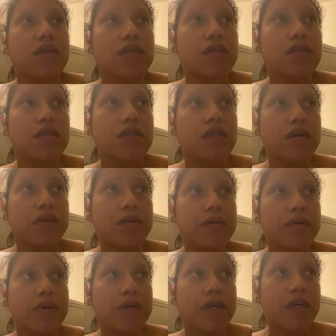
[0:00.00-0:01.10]

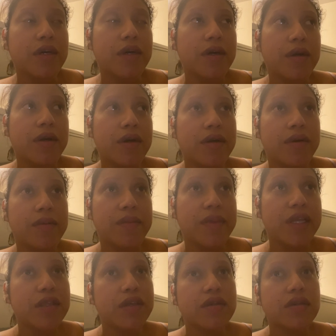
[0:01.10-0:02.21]
So
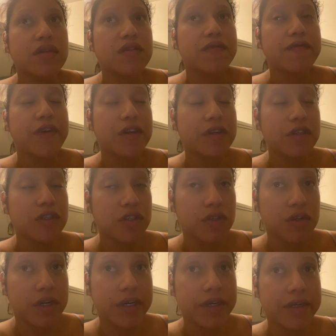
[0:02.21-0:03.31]
Matthew is very
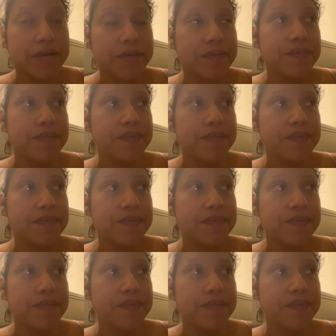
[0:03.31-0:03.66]
strong.